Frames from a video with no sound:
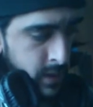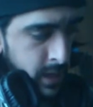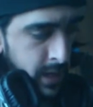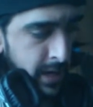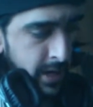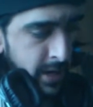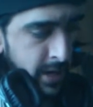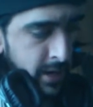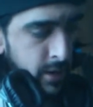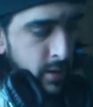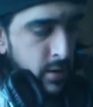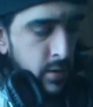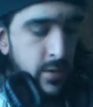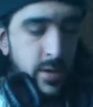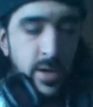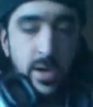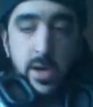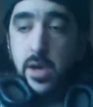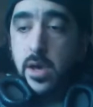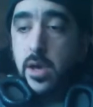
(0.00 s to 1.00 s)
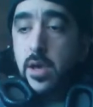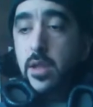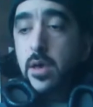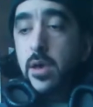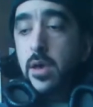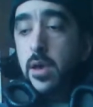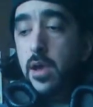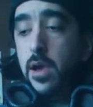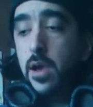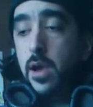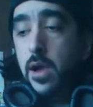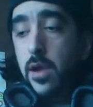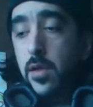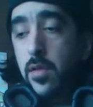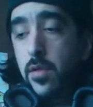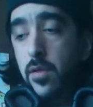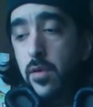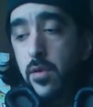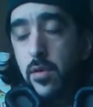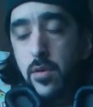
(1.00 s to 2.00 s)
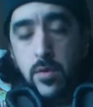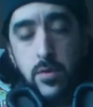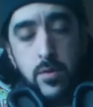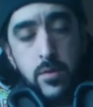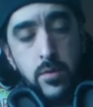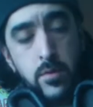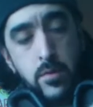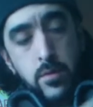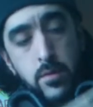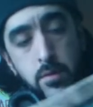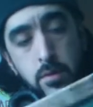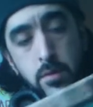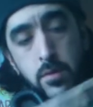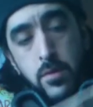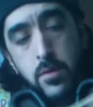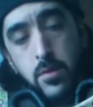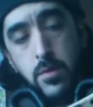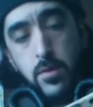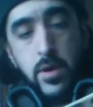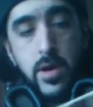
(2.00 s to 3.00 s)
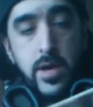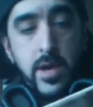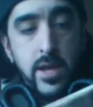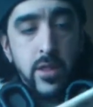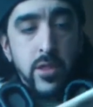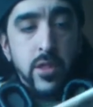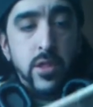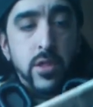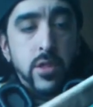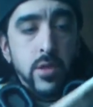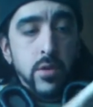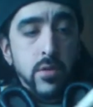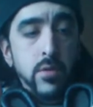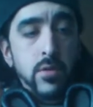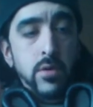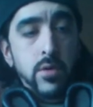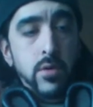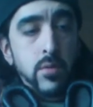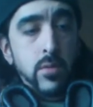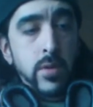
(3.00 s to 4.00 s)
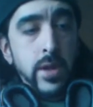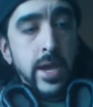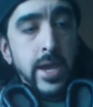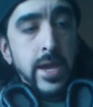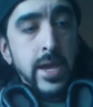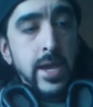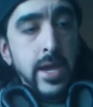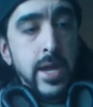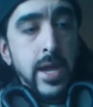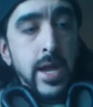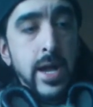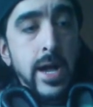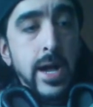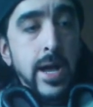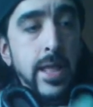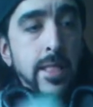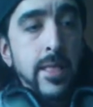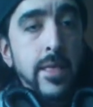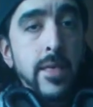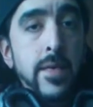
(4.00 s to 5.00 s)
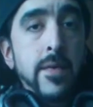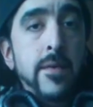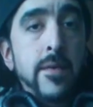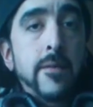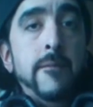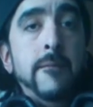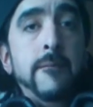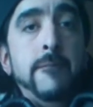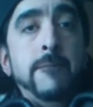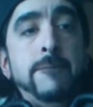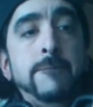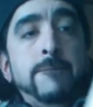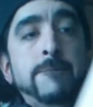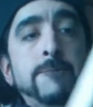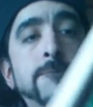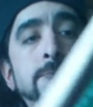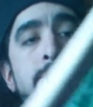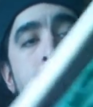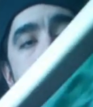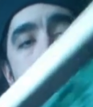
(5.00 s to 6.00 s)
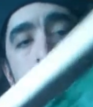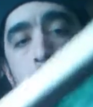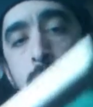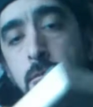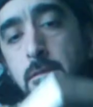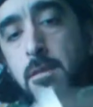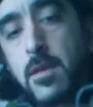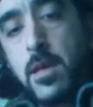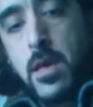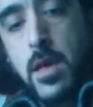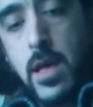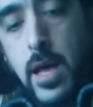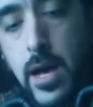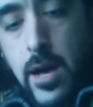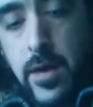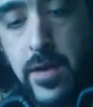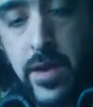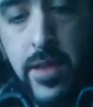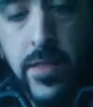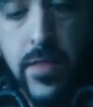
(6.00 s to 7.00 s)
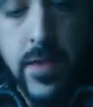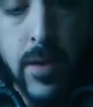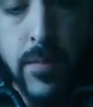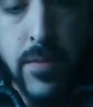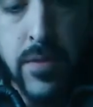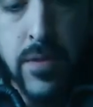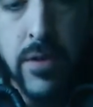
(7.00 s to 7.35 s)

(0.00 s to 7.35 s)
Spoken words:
I'm going to go ahead and kind of show you what I got. I don't know if you can tell, but